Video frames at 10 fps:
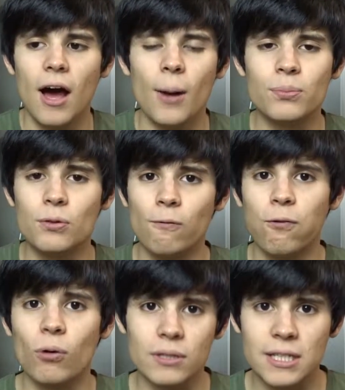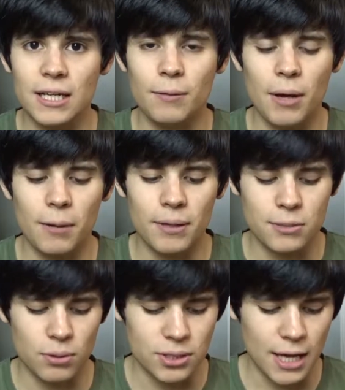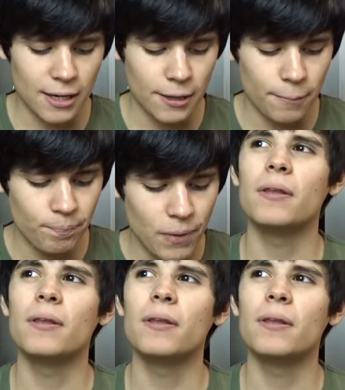up to 14 megabits per second.